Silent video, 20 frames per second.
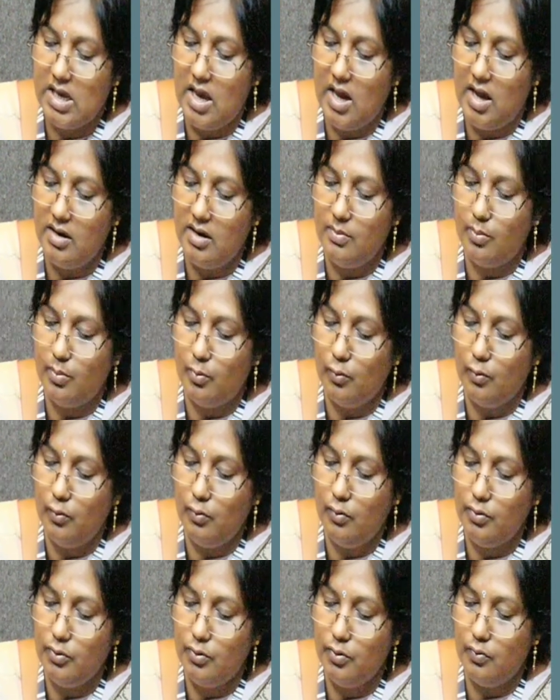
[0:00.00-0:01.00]
and
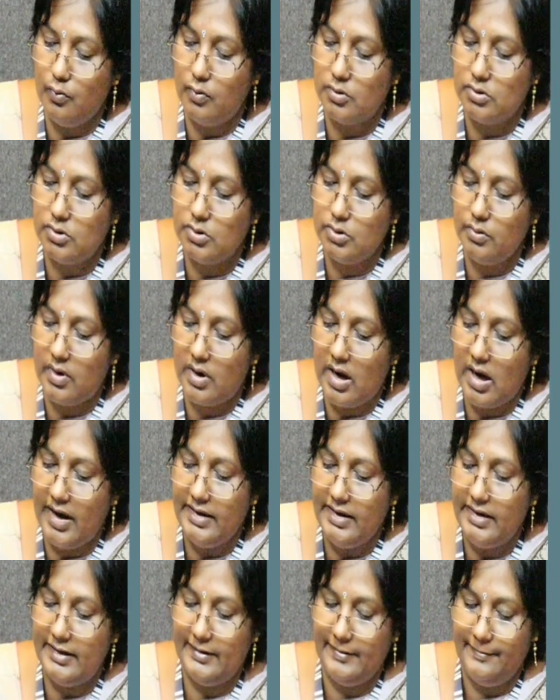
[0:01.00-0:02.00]
move towards to
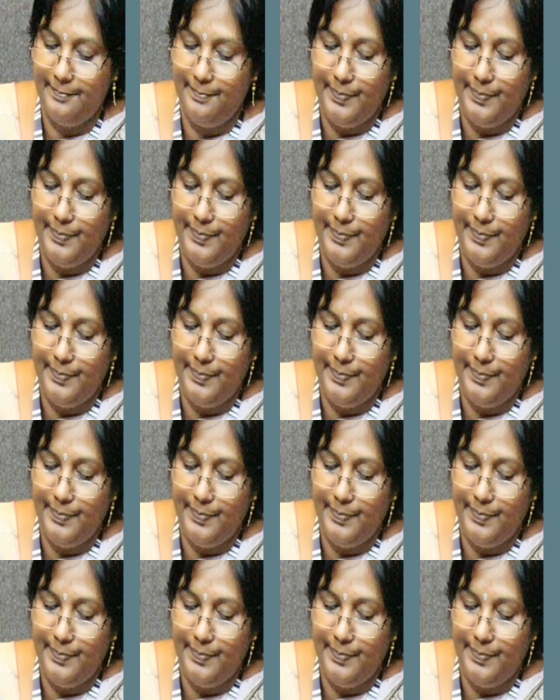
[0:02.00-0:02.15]
right.